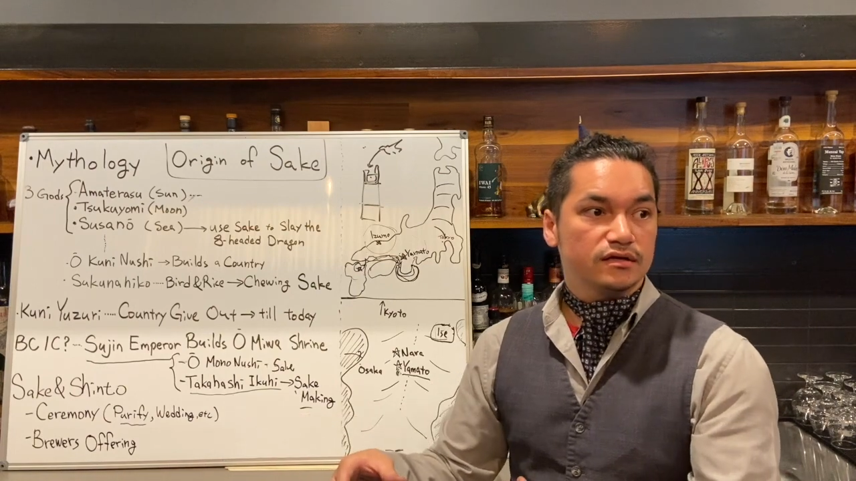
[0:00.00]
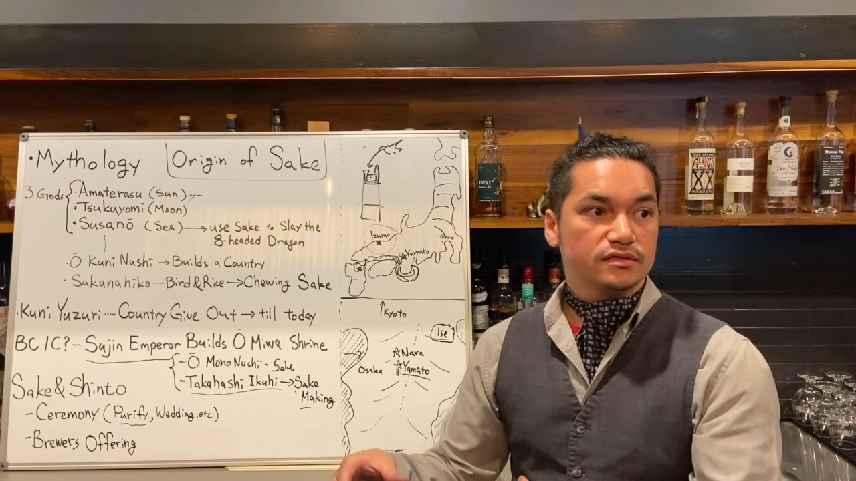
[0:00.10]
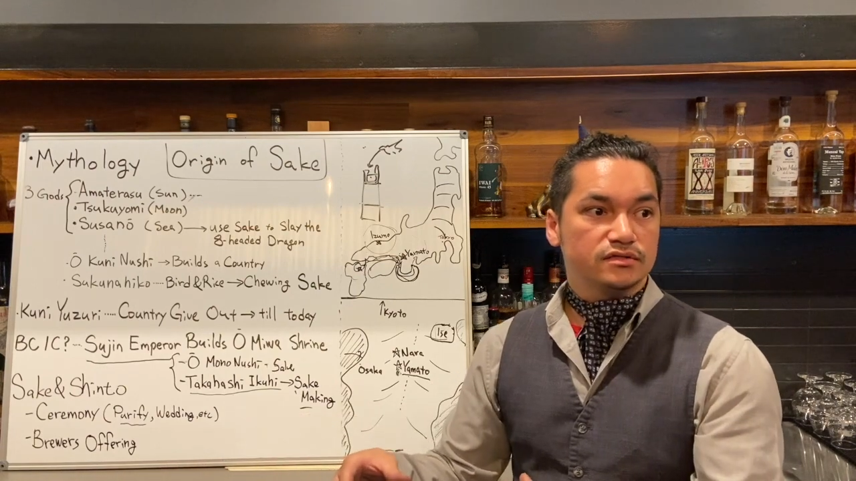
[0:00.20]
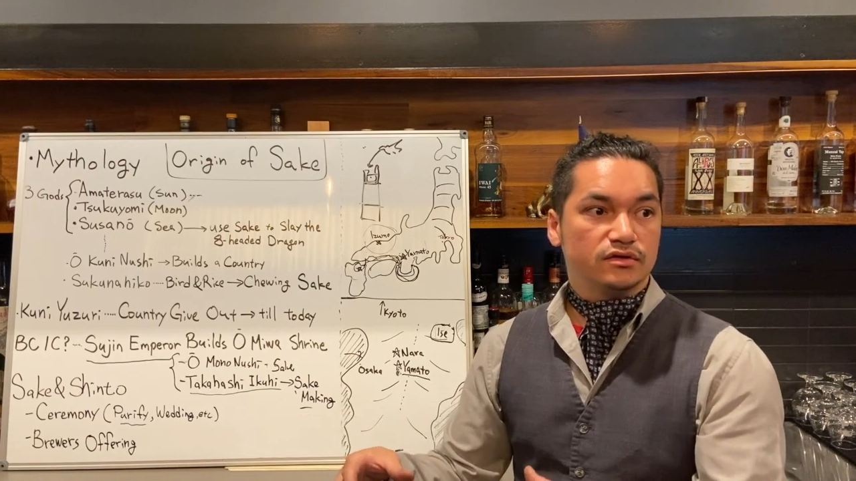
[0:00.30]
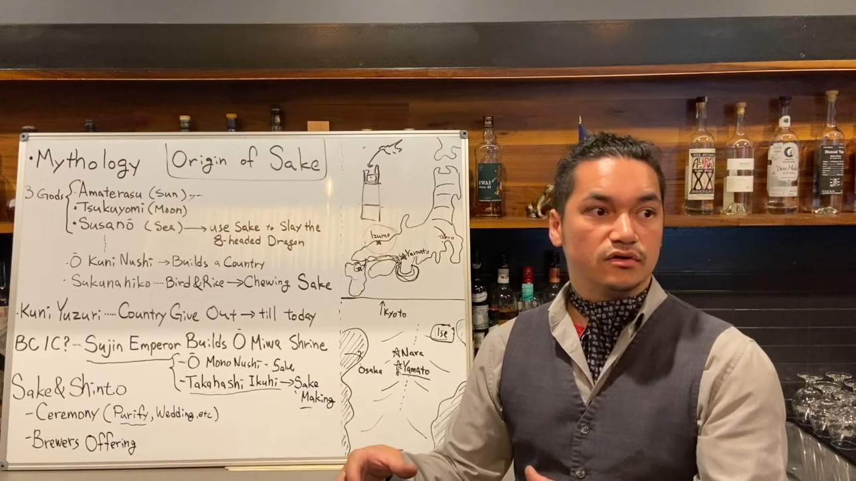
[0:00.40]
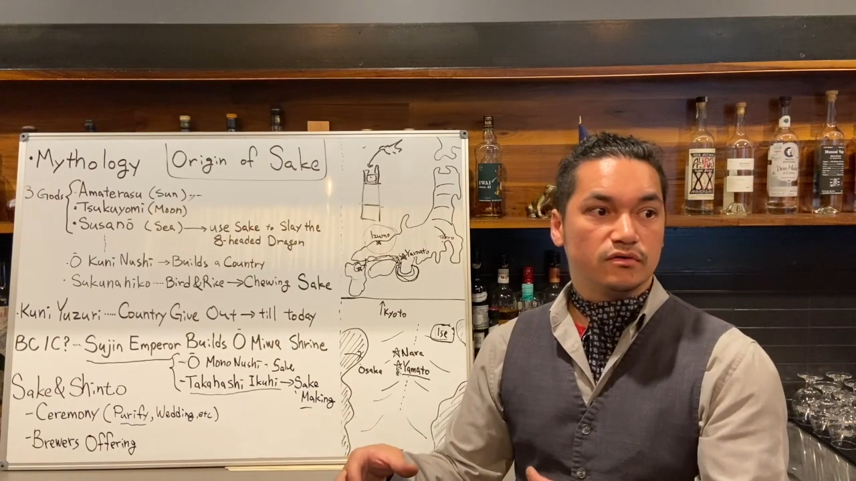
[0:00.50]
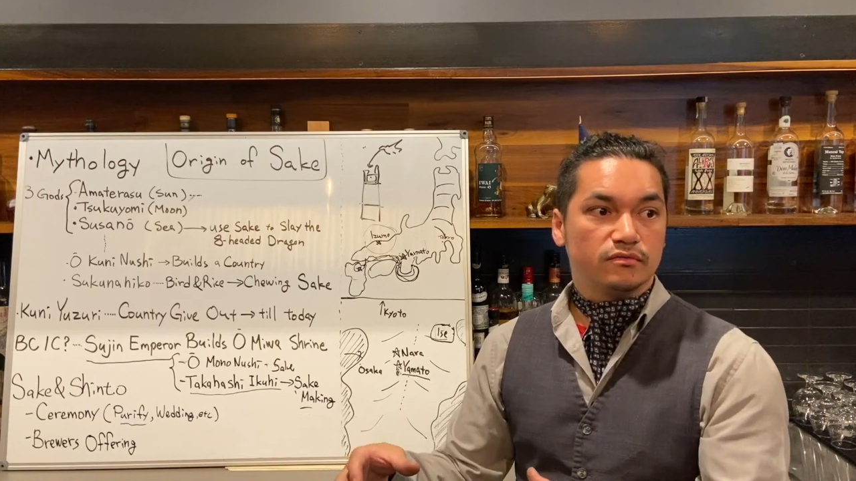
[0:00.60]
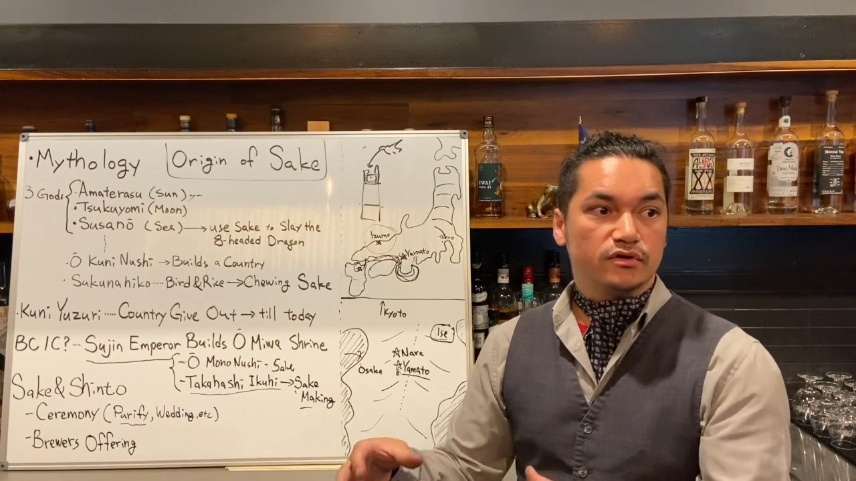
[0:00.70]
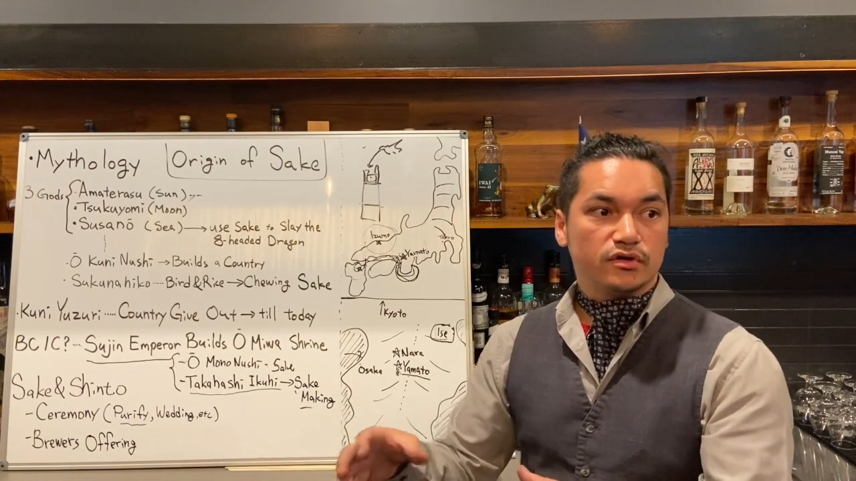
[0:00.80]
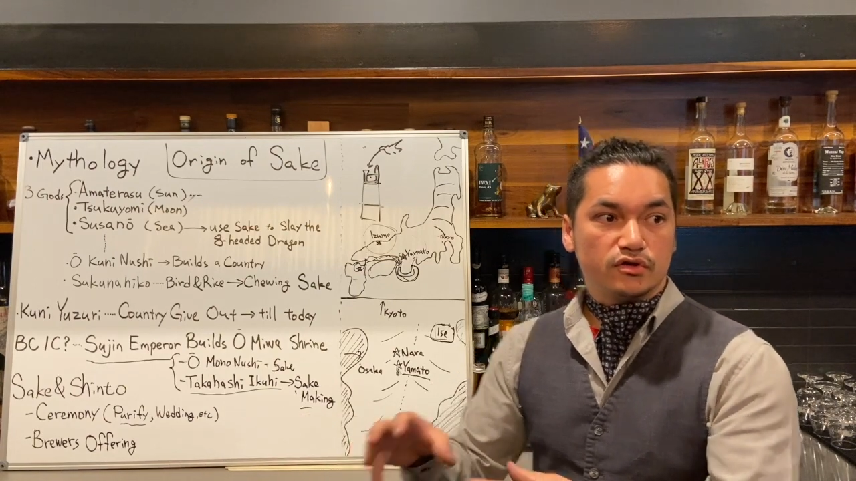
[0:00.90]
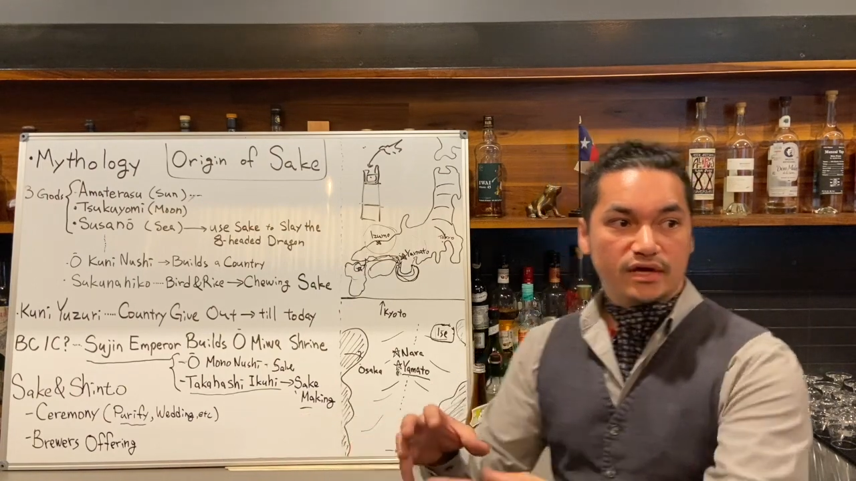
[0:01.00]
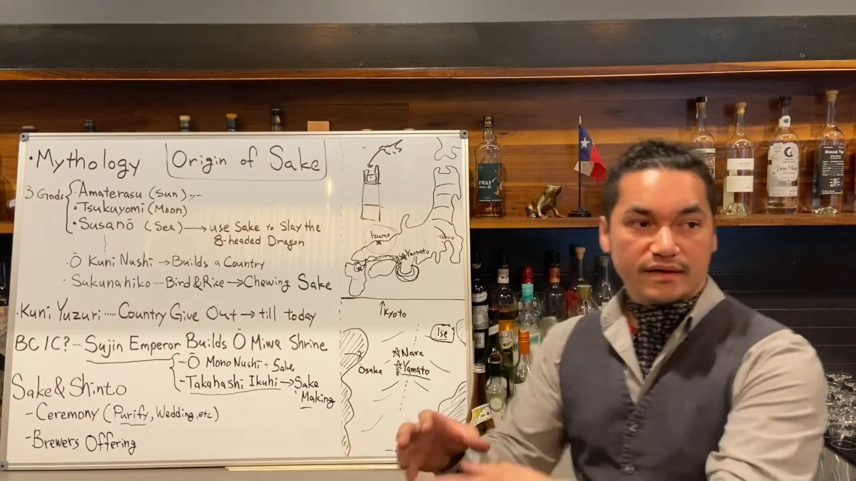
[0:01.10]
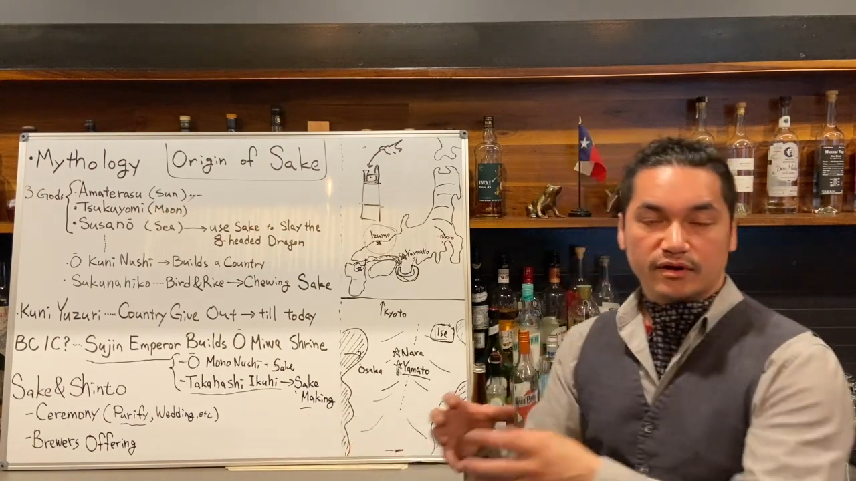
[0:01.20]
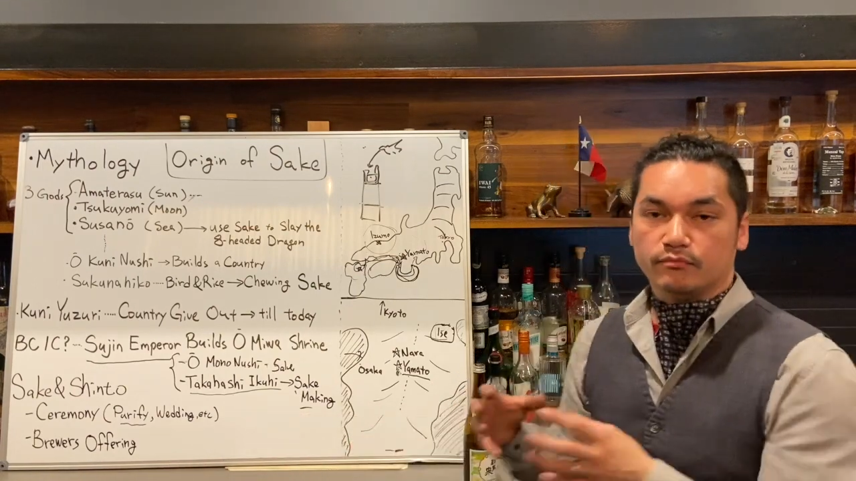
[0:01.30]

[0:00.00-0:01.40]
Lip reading: So you have a